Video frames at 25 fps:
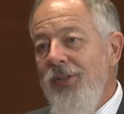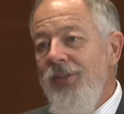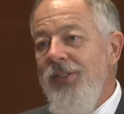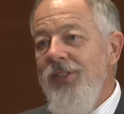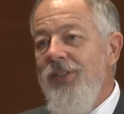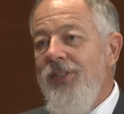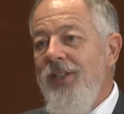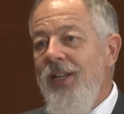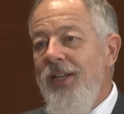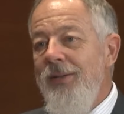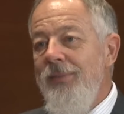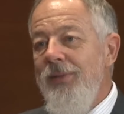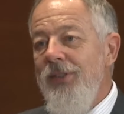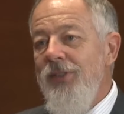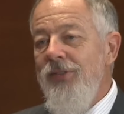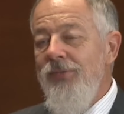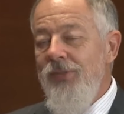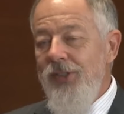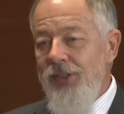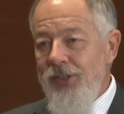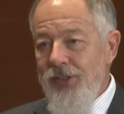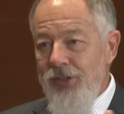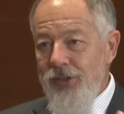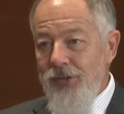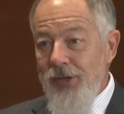the same as
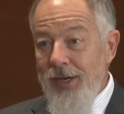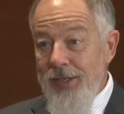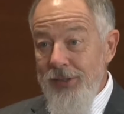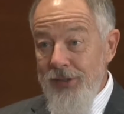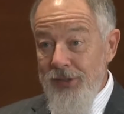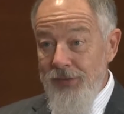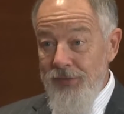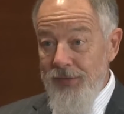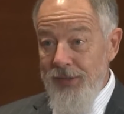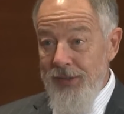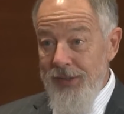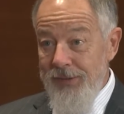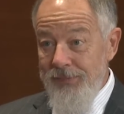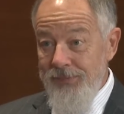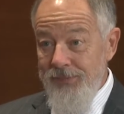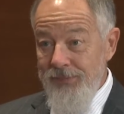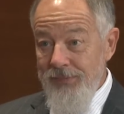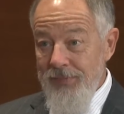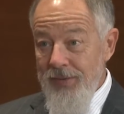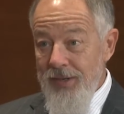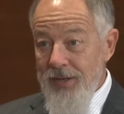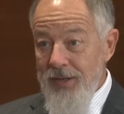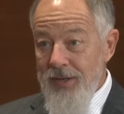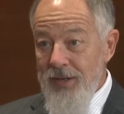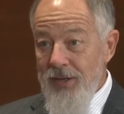risk transfer.
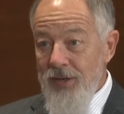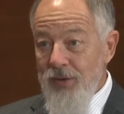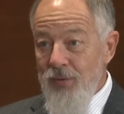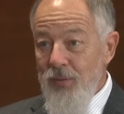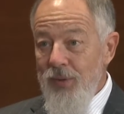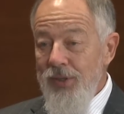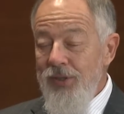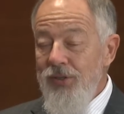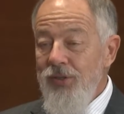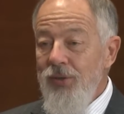We mm-hmm.